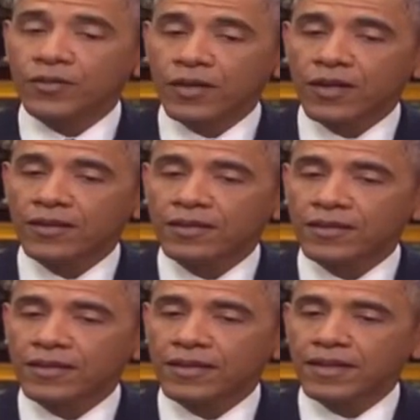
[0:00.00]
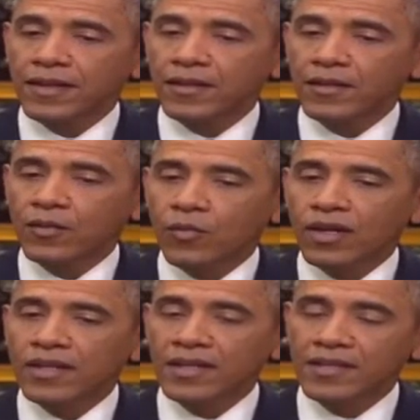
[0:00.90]
Well, first of all,
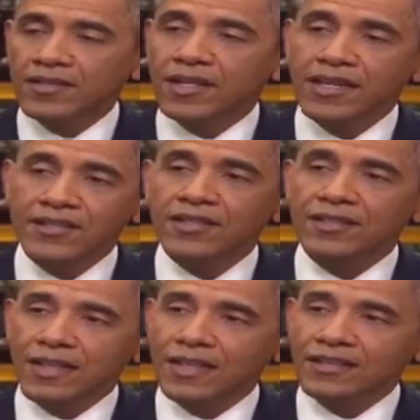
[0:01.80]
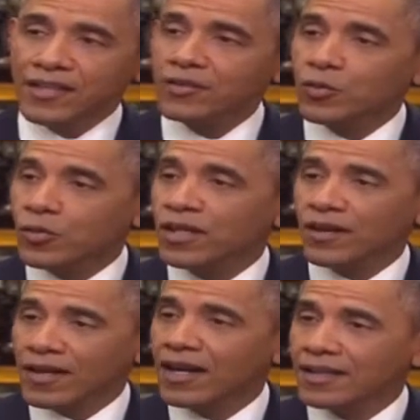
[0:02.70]
uh, what is and isn't a
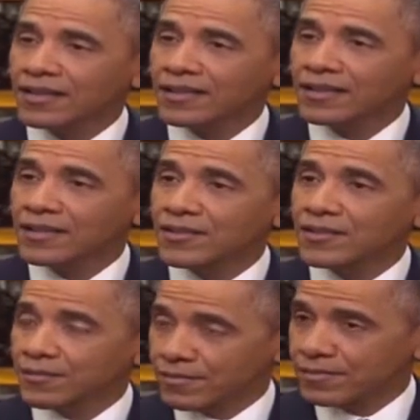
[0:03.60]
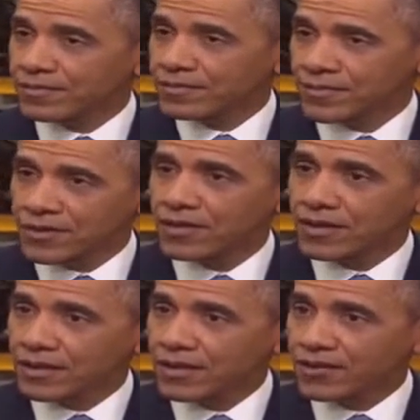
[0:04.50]
Schedule One narcotic is
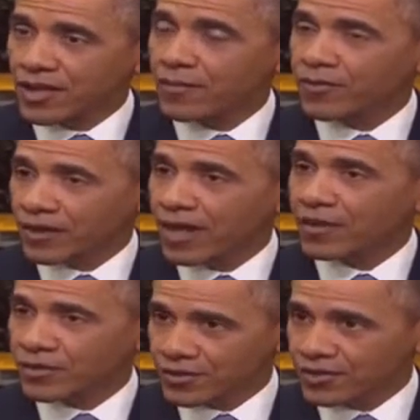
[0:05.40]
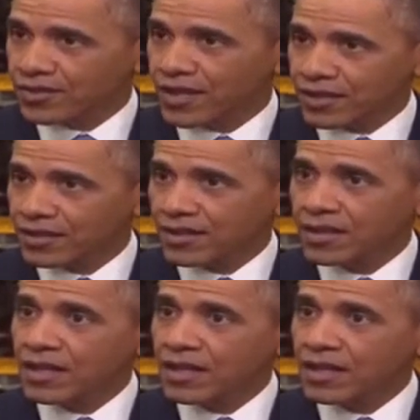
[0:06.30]
a, uh, a job that's I not, think it's the